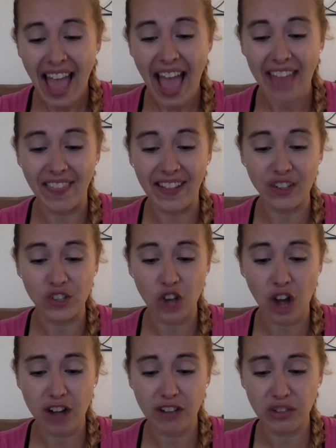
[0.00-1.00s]
and they
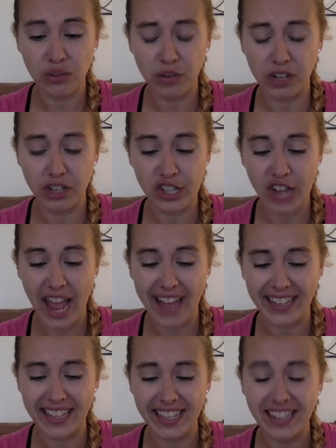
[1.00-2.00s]
charged toward
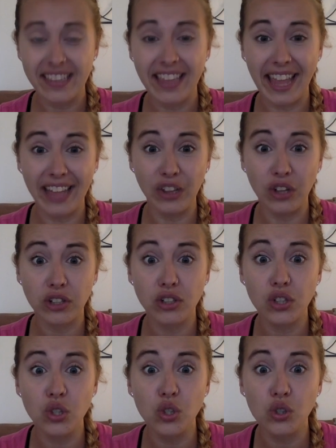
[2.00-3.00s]
Jack. They looked
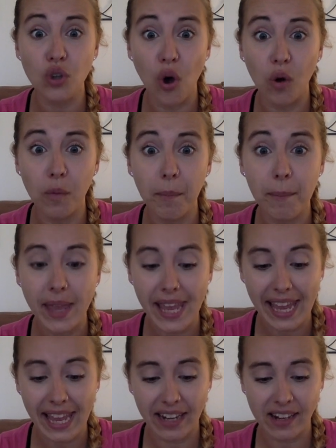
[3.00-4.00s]
so
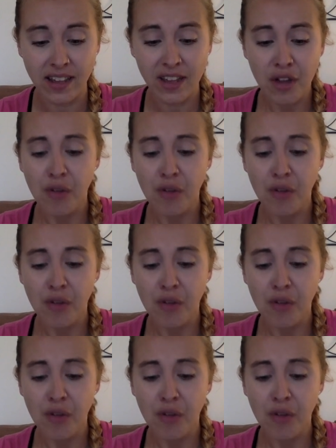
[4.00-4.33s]
mean.